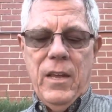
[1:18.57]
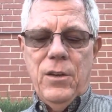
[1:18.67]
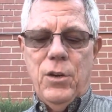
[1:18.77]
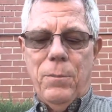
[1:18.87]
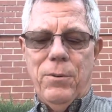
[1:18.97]

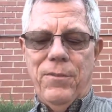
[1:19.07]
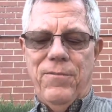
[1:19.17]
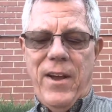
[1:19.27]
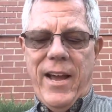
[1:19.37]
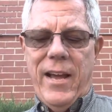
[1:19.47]
to
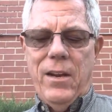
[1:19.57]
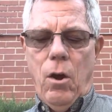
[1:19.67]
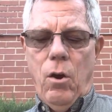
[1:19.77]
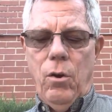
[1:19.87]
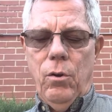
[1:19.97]
provide
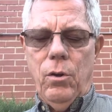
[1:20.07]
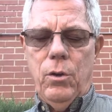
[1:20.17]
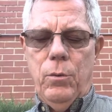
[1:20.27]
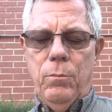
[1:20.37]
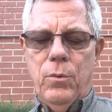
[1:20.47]
all
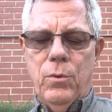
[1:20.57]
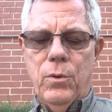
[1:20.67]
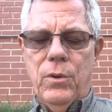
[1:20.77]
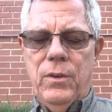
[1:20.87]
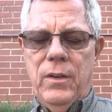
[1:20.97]
who
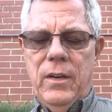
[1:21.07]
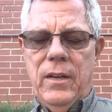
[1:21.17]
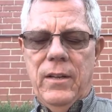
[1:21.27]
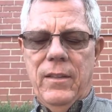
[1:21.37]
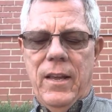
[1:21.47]
mourn
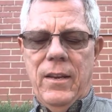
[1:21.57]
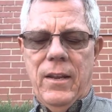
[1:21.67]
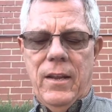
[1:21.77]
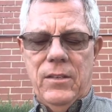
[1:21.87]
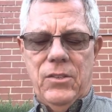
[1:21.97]
in
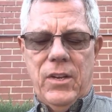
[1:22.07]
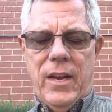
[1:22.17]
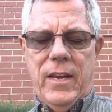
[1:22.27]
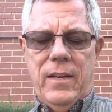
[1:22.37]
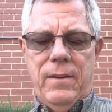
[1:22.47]

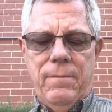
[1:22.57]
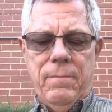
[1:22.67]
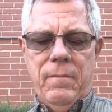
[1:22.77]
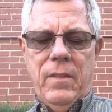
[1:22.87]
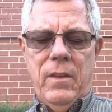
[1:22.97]
Zion,
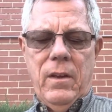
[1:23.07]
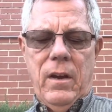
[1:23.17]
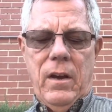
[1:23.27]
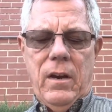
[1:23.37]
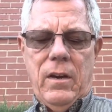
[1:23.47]

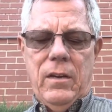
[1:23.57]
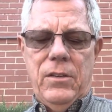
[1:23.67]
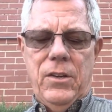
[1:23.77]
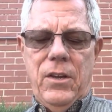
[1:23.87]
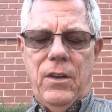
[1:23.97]
uh,
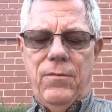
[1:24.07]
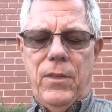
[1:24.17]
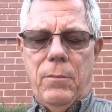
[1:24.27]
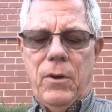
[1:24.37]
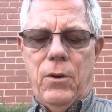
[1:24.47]
to give
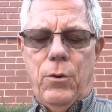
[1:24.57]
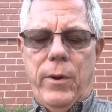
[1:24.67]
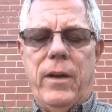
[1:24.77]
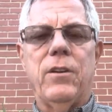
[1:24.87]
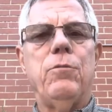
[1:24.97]
them a
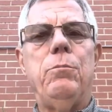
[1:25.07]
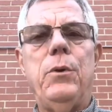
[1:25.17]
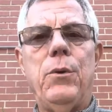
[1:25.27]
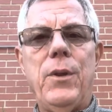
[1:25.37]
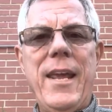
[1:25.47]
crown of
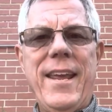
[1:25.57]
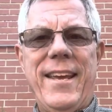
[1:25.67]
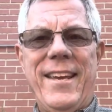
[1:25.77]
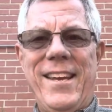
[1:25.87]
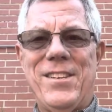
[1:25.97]
beauty
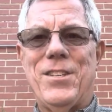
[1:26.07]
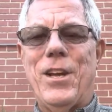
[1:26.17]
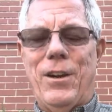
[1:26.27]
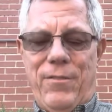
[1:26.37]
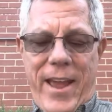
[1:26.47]

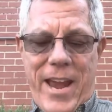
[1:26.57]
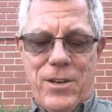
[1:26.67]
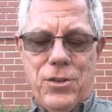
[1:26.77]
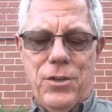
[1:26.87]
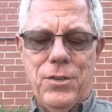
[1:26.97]
instead of
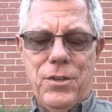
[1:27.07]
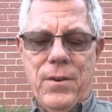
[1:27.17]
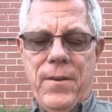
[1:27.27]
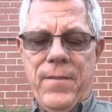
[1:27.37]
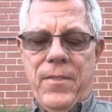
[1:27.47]
ashes,
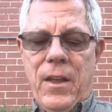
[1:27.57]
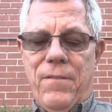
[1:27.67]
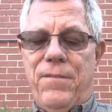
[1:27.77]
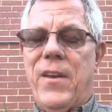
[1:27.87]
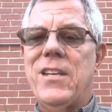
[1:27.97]

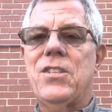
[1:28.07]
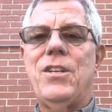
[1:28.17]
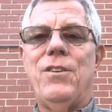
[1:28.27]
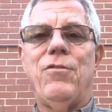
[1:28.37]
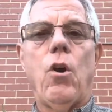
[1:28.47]

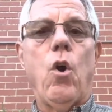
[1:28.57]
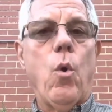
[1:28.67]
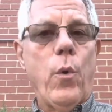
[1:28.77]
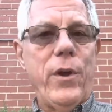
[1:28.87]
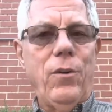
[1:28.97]
festive
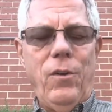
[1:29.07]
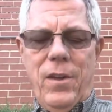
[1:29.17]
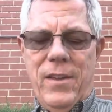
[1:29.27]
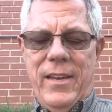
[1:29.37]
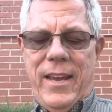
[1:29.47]
oil
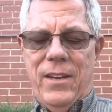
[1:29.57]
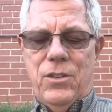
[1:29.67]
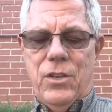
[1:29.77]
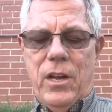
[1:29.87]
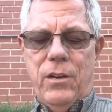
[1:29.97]

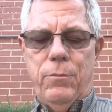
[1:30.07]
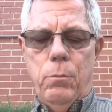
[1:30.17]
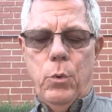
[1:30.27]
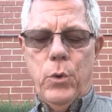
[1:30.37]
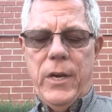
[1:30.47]
instead of
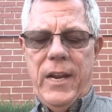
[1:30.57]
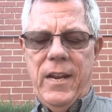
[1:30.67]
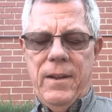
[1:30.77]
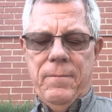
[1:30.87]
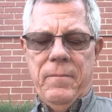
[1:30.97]
mourning,
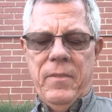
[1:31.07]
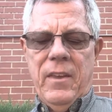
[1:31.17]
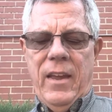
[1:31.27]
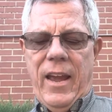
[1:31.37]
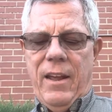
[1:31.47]

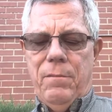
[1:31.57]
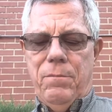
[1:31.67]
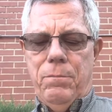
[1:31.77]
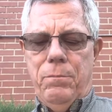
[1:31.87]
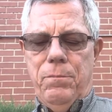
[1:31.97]
and
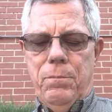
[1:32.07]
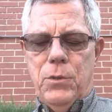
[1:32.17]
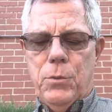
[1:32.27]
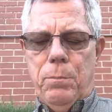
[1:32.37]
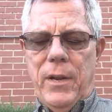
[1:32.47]

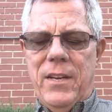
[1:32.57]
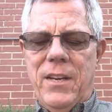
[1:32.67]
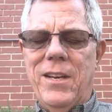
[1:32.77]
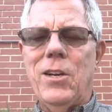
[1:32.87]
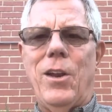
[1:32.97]

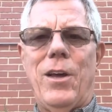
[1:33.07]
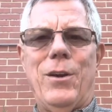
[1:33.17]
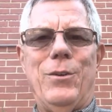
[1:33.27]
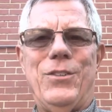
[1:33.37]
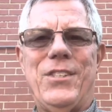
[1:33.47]
splendid
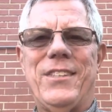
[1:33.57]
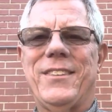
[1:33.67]
clothes